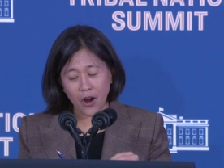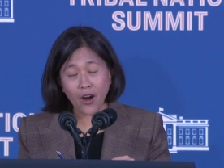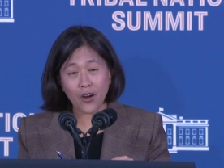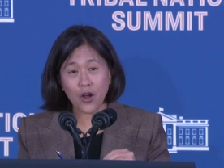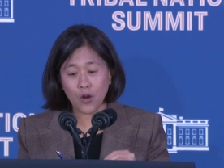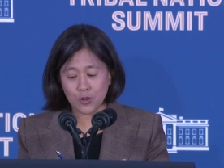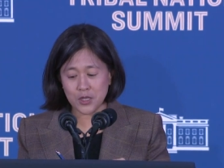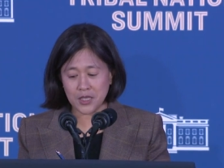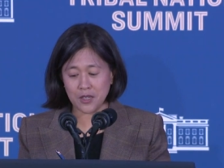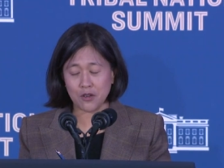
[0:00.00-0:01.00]
for our
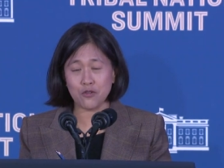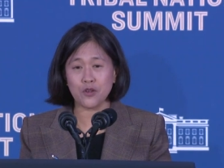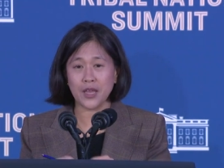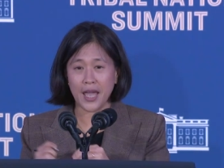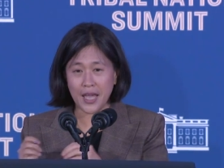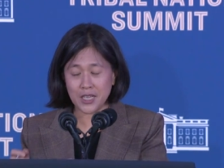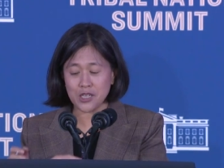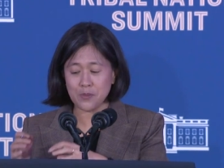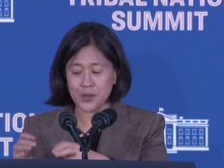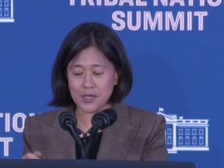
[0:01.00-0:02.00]
host year for the
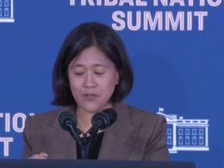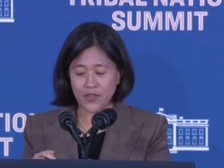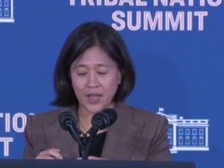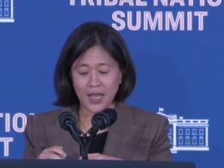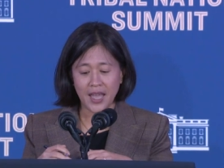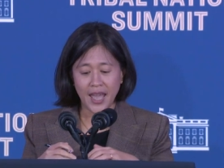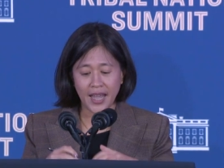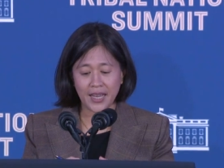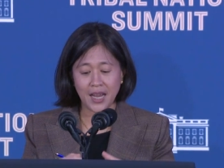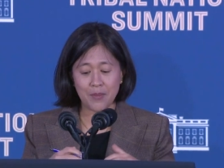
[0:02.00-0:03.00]
Asia Pacific
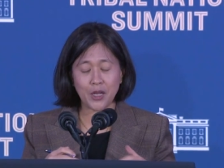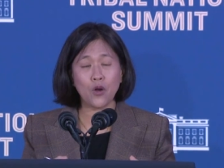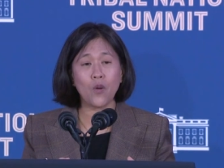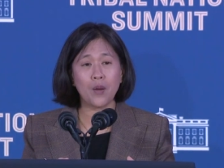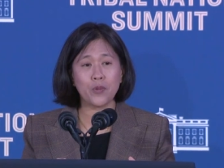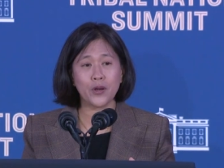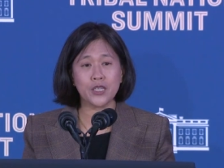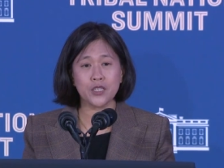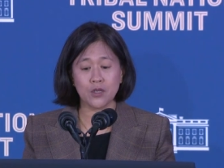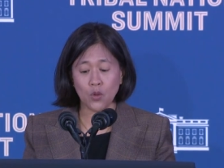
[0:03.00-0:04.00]
Economic
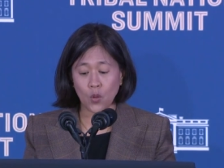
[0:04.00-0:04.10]
Cooperation,